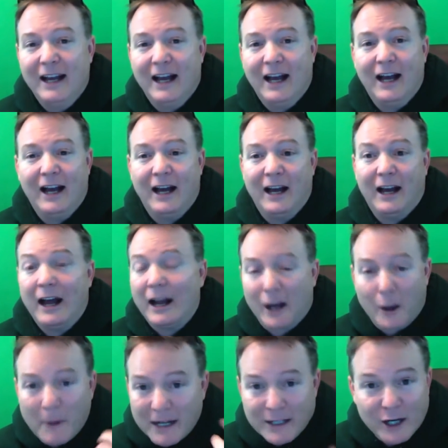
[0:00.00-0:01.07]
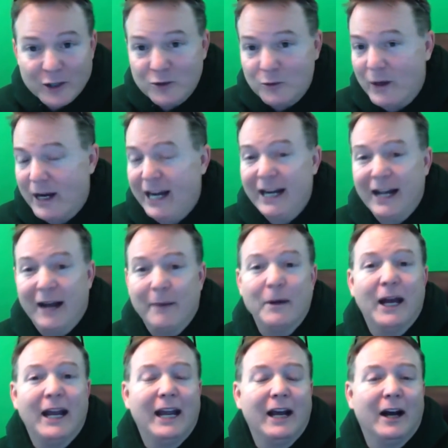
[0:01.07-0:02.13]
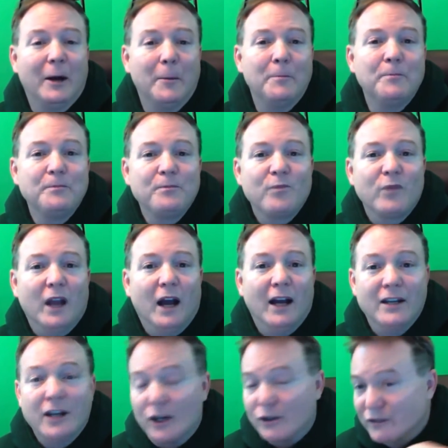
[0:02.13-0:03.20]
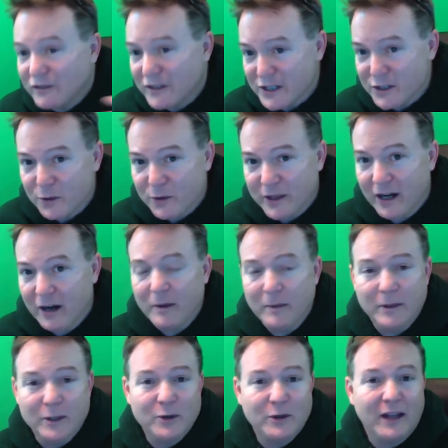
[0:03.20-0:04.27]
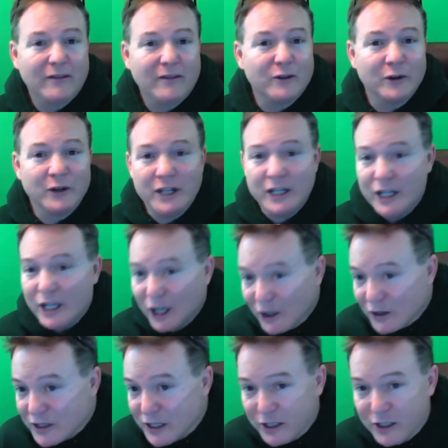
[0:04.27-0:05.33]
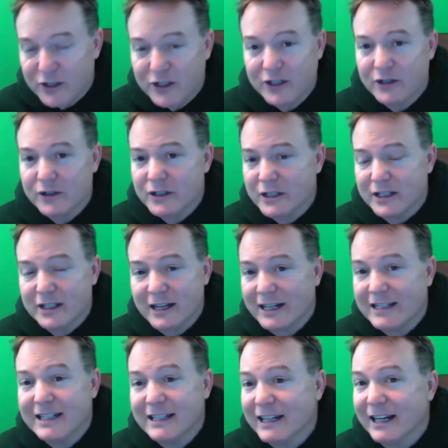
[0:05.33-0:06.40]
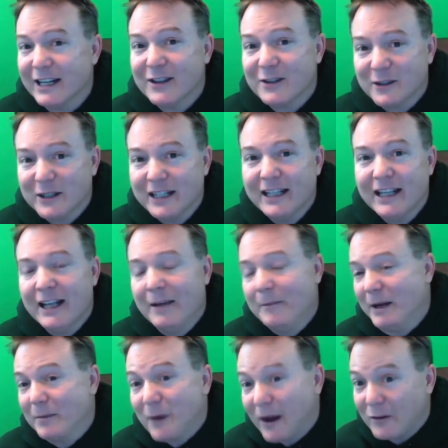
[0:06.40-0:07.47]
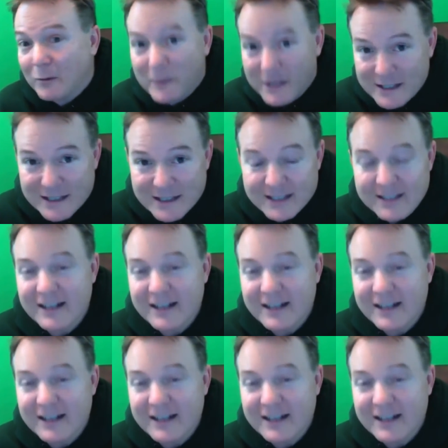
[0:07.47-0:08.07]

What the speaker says: I go by Dr. Wade. I'm a doctor of physical therapy. Been doing that for years and years and years, since 1993. Been in private business since